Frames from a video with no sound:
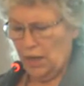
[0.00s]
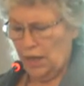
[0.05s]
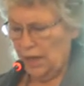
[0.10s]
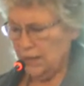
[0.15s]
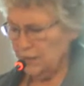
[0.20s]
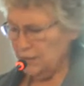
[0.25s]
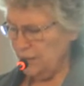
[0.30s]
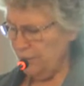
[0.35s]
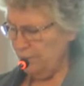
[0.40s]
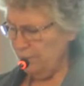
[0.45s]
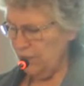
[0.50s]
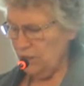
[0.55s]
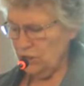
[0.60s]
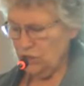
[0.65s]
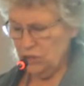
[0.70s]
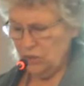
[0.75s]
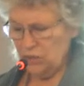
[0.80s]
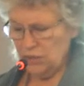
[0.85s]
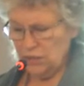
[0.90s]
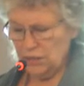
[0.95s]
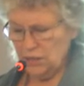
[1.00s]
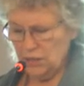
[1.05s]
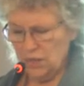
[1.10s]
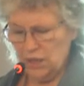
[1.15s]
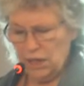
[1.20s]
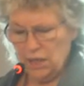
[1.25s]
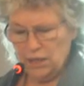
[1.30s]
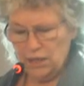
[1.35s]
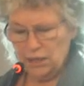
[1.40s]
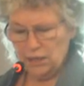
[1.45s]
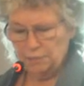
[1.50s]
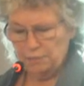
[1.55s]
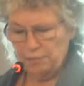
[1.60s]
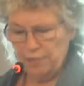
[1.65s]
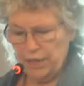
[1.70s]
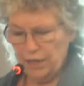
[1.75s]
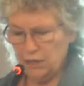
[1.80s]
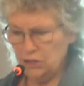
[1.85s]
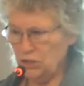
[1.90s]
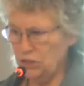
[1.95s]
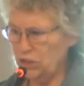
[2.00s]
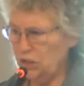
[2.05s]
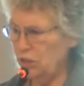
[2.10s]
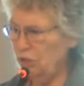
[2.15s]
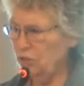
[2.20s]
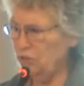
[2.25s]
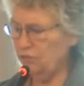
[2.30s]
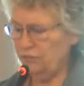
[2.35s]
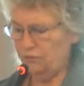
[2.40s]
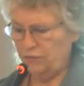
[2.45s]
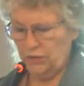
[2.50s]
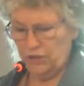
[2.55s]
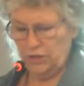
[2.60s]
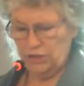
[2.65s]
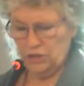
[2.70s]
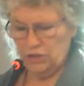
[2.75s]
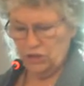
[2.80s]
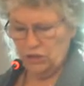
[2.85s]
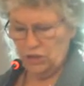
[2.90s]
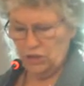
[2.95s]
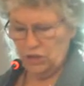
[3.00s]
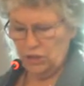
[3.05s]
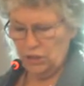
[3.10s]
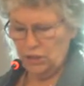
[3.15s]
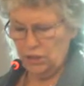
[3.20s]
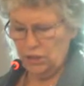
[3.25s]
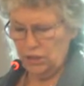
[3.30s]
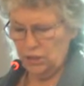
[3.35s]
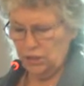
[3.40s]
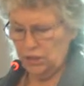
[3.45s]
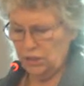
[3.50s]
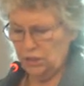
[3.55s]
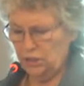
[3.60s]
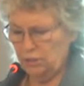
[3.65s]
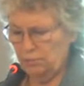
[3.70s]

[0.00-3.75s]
As I mentioned, Sinan is best known for his genius